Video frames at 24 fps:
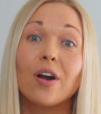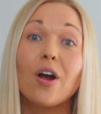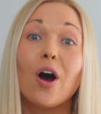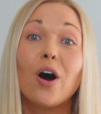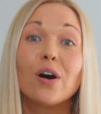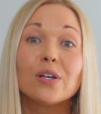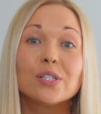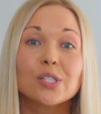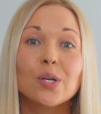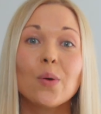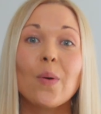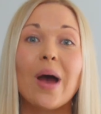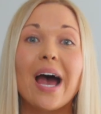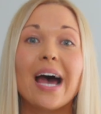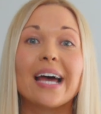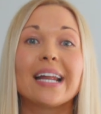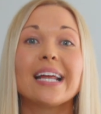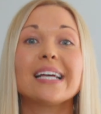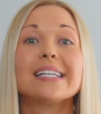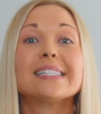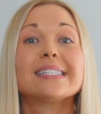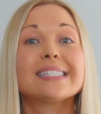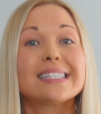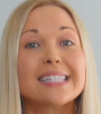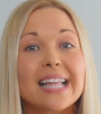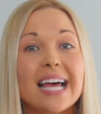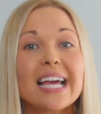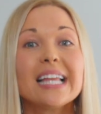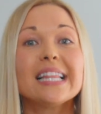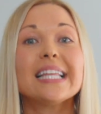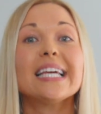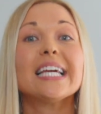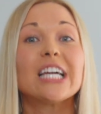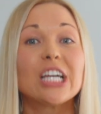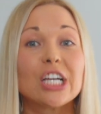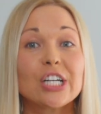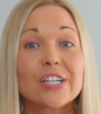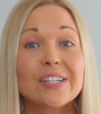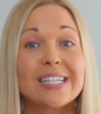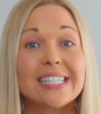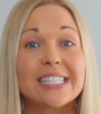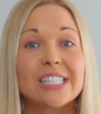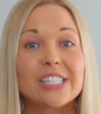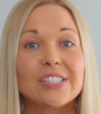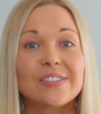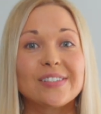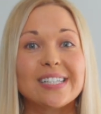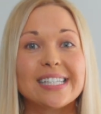also at a slightly
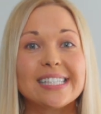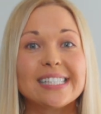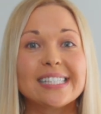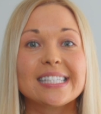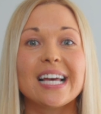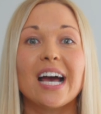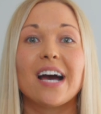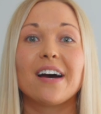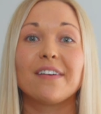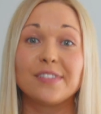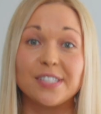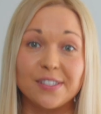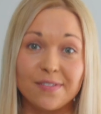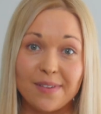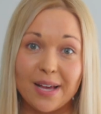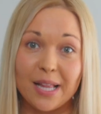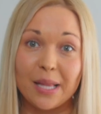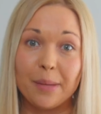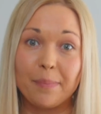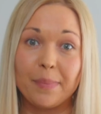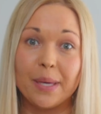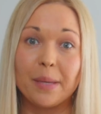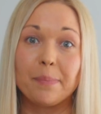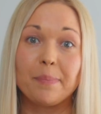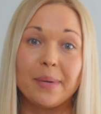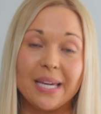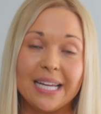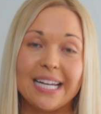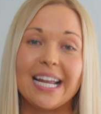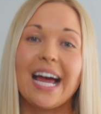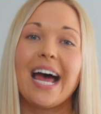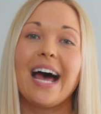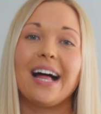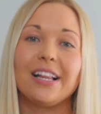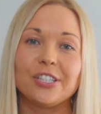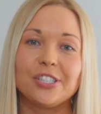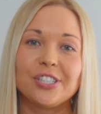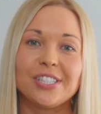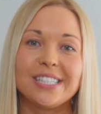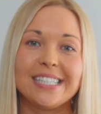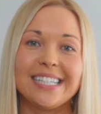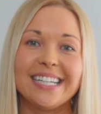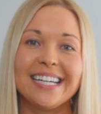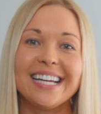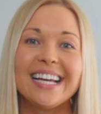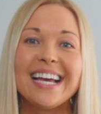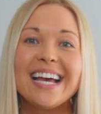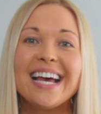increased risk of developing peanut
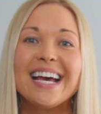allergy.